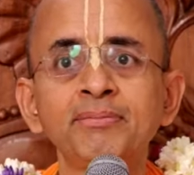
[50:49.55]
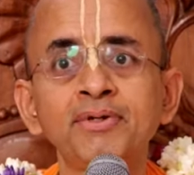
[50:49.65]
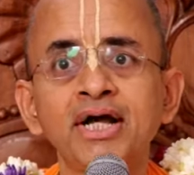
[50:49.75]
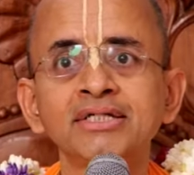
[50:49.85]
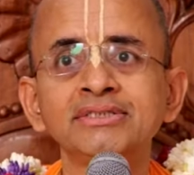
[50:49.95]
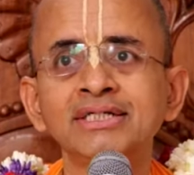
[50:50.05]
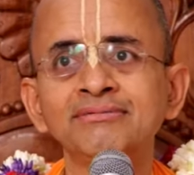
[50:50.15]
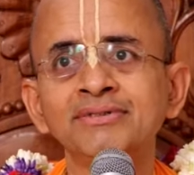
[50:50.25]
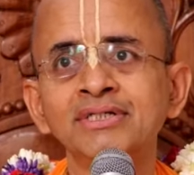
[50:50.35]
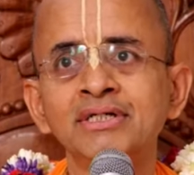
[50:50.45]
people asked
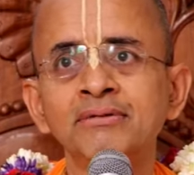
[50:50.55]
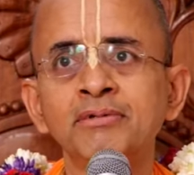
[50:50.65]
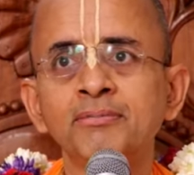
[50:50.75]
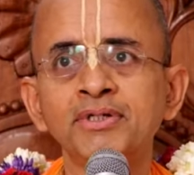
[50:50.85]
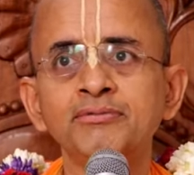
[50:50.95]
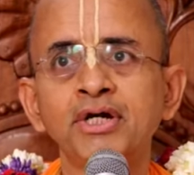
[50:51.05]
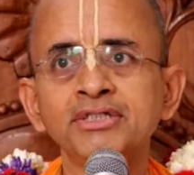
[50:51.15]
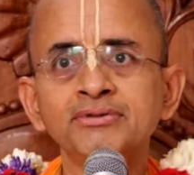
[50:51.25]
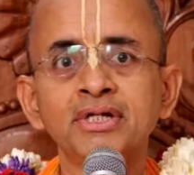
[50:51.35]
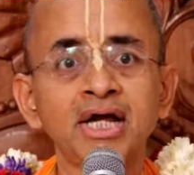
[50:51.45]
him, Prabhupada,
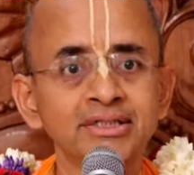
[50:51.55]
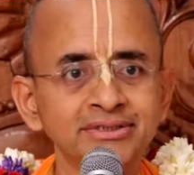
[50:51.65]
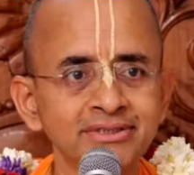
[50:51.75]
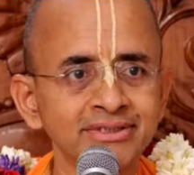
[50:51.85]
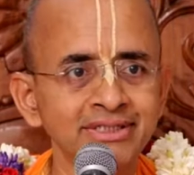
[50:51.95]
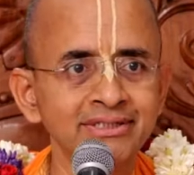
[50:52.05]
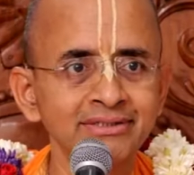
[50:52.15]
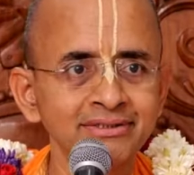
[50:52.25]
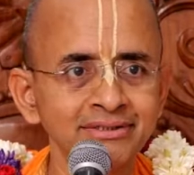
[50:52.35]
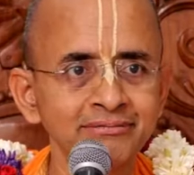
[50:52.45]
what is your last desire?